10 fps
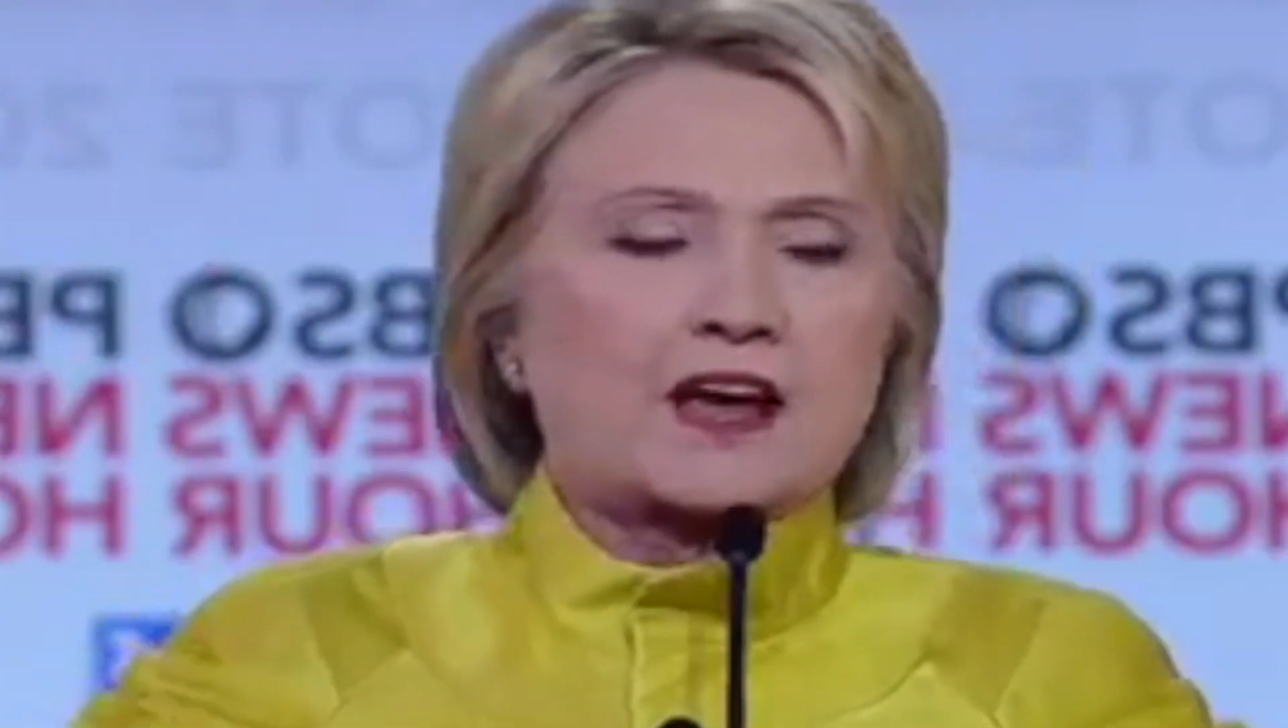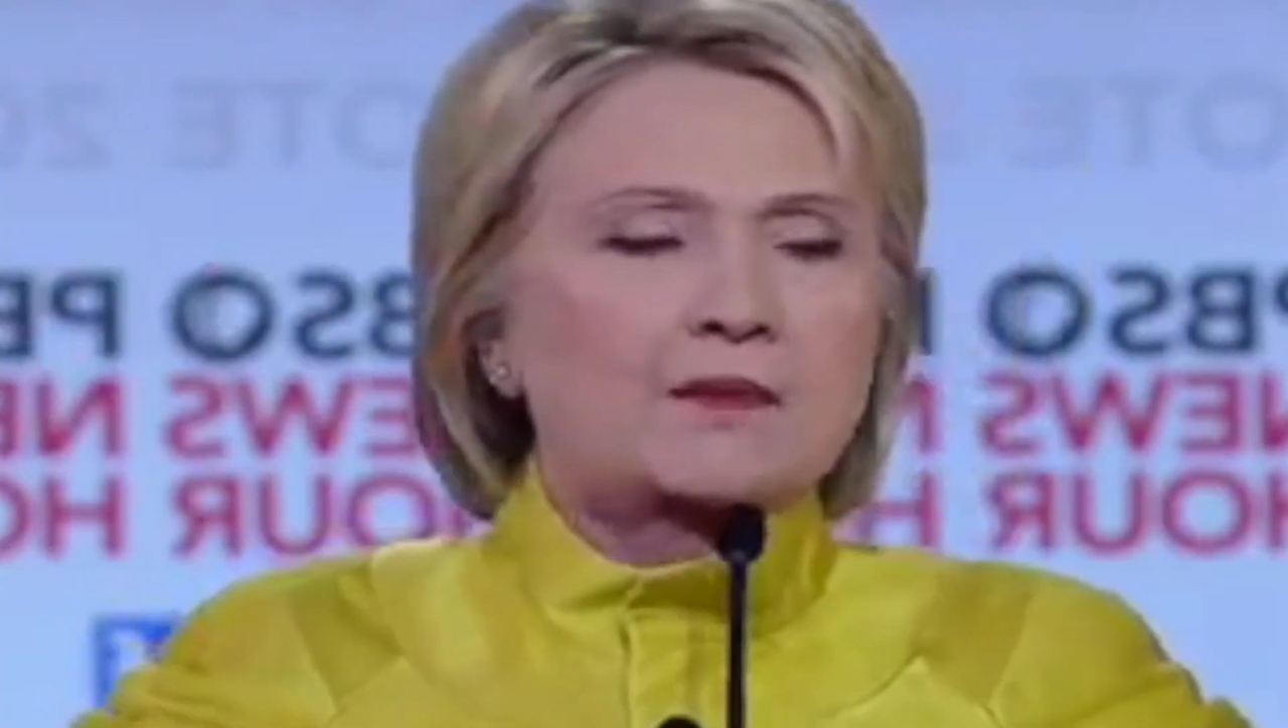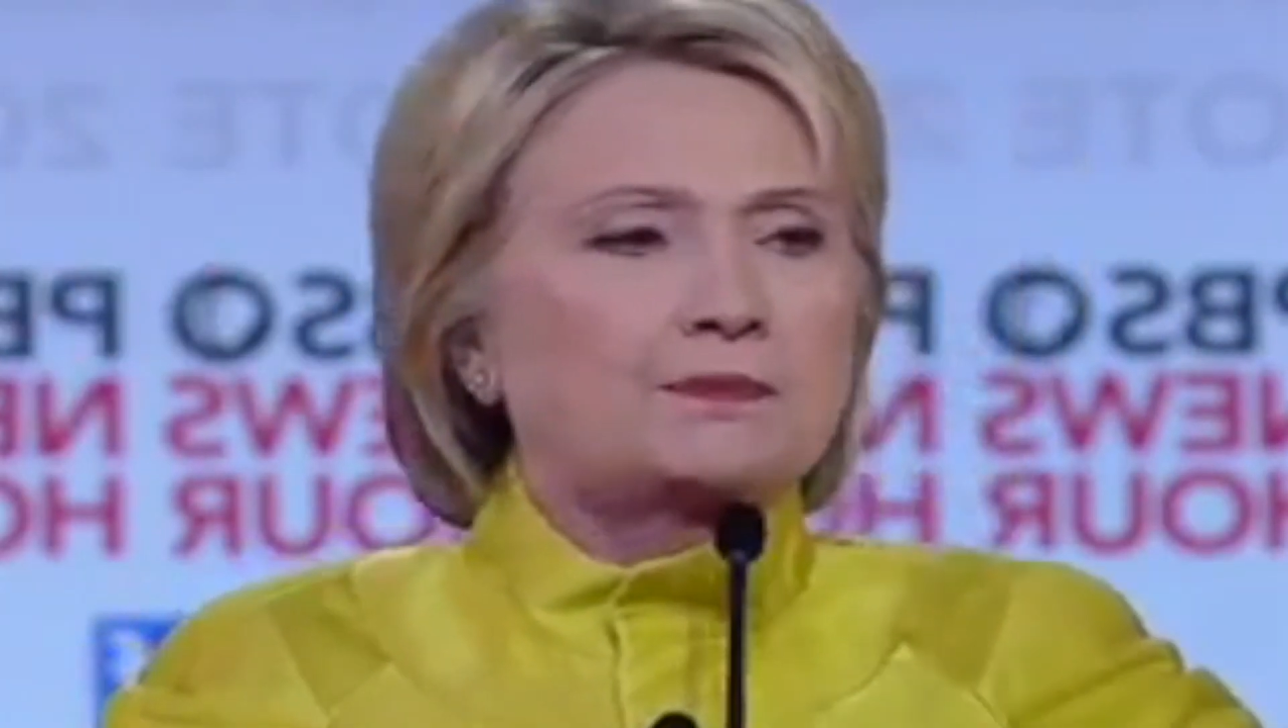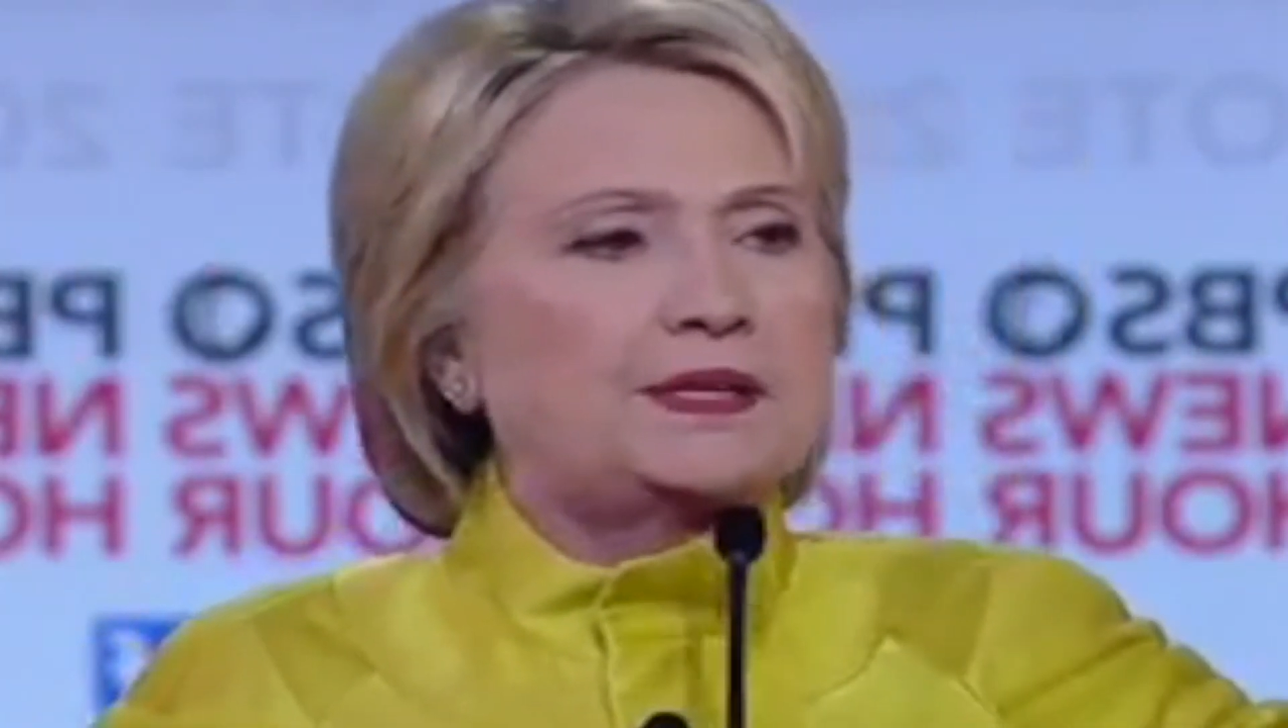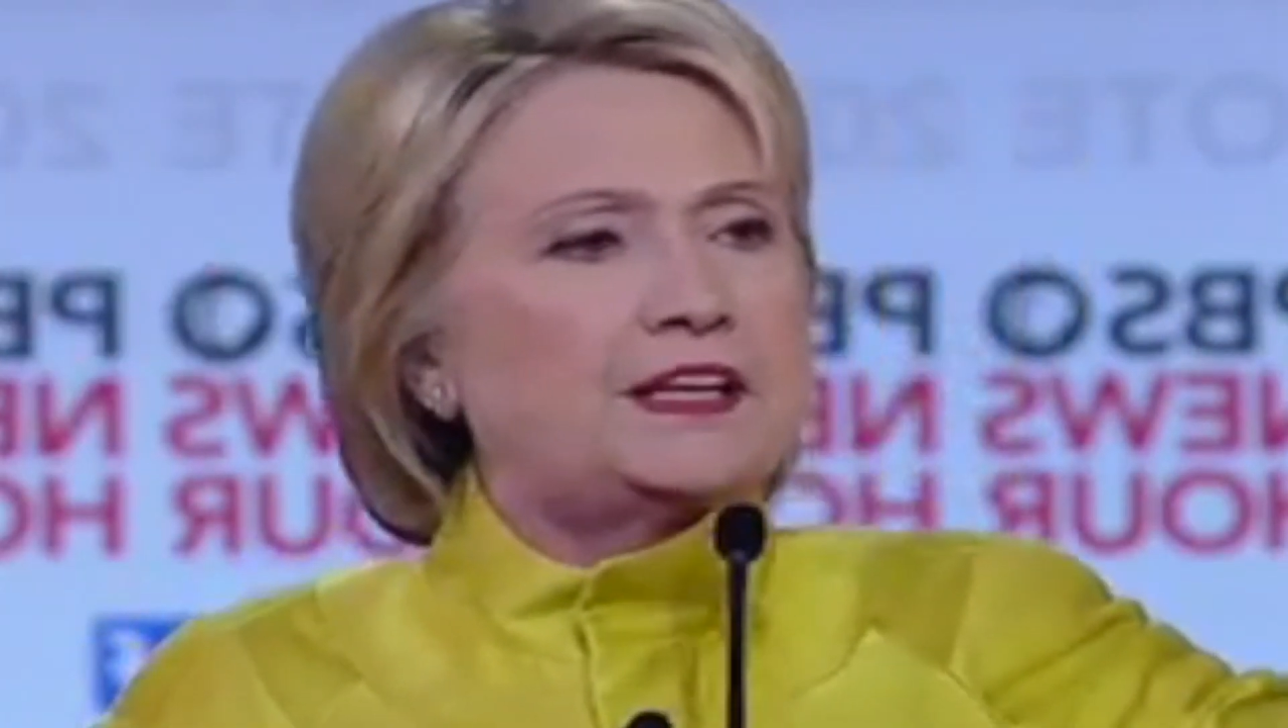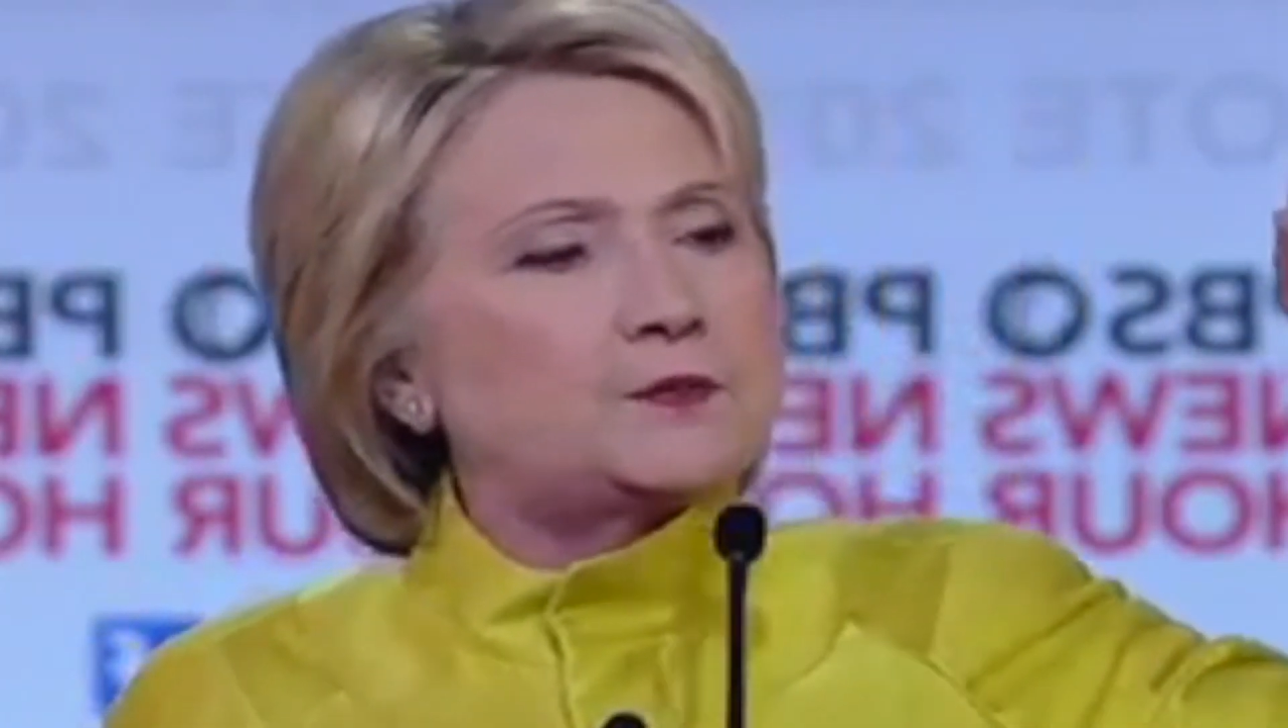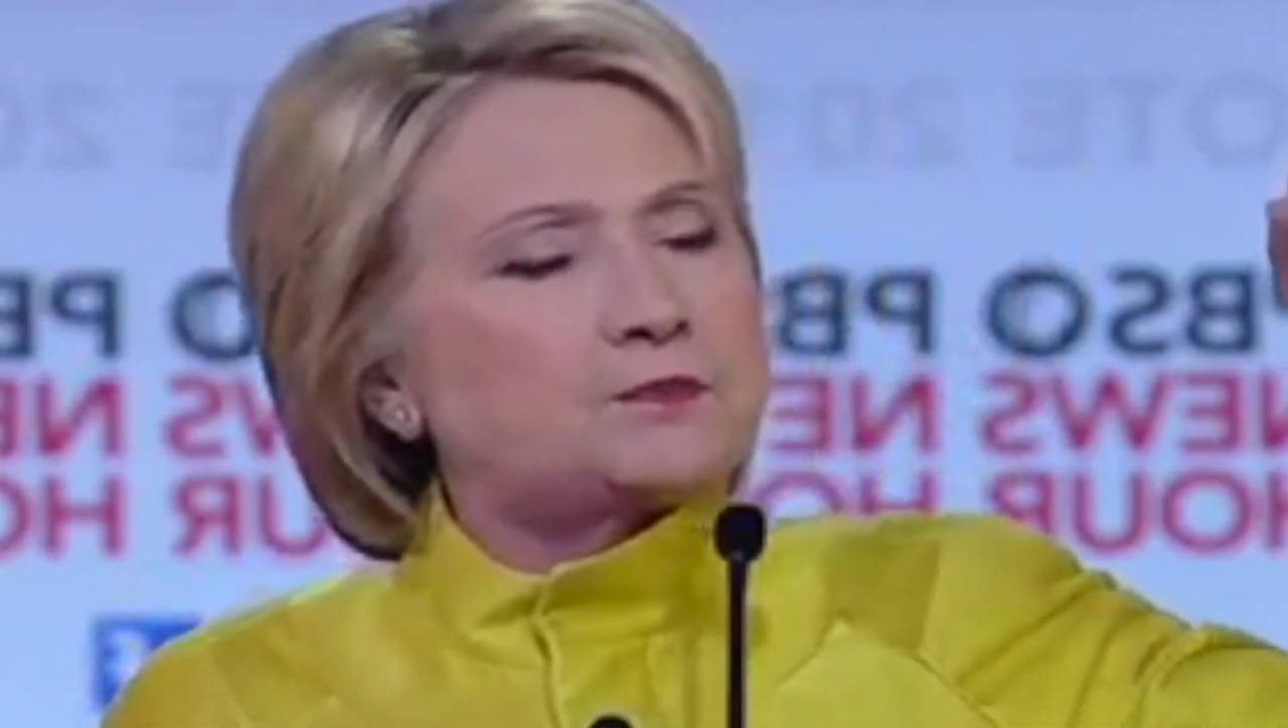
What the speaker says: companies,